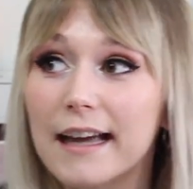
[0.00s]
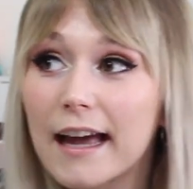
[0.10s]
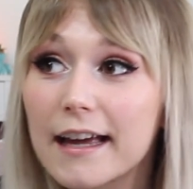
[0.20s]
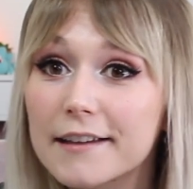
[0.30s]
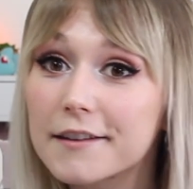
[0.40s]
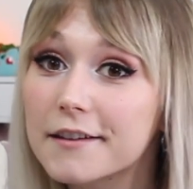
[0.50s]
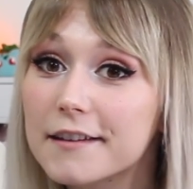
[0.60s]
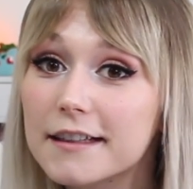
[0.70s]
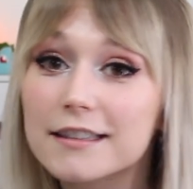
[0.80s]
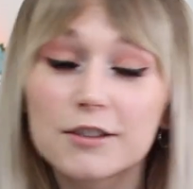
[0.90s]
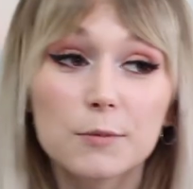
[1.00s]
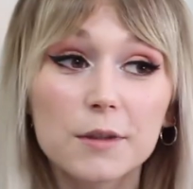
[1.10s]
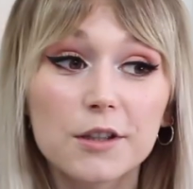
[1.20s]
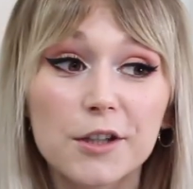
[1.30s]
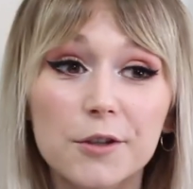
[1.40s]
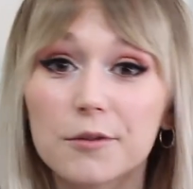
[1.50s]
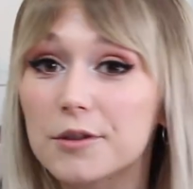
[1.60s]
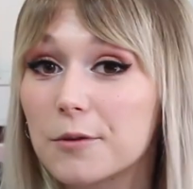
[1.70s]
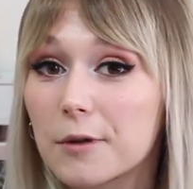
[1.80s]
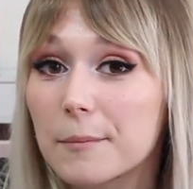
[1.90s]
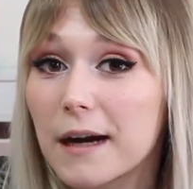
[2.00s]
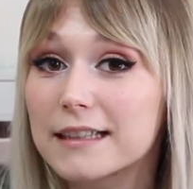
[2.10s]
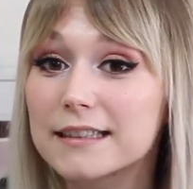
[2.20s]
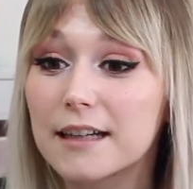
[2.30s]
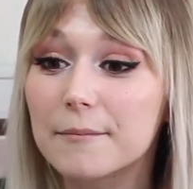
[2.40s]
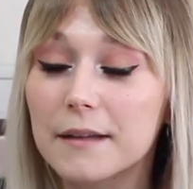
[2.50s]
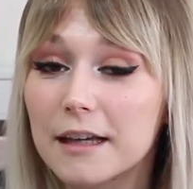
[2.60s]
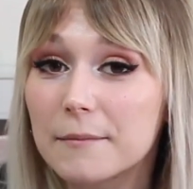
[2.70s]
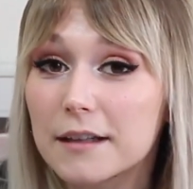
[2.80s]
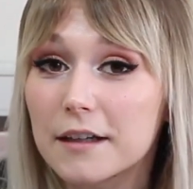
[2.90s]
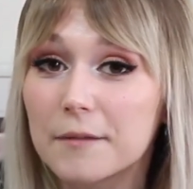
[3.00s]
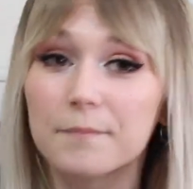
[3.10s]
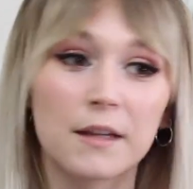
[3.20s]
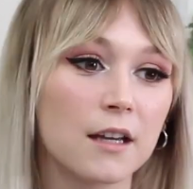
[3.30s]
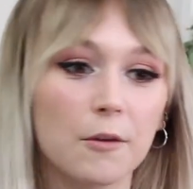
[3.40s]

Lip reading: hey, look at these, super cute. You wanna buy some? Hit me up.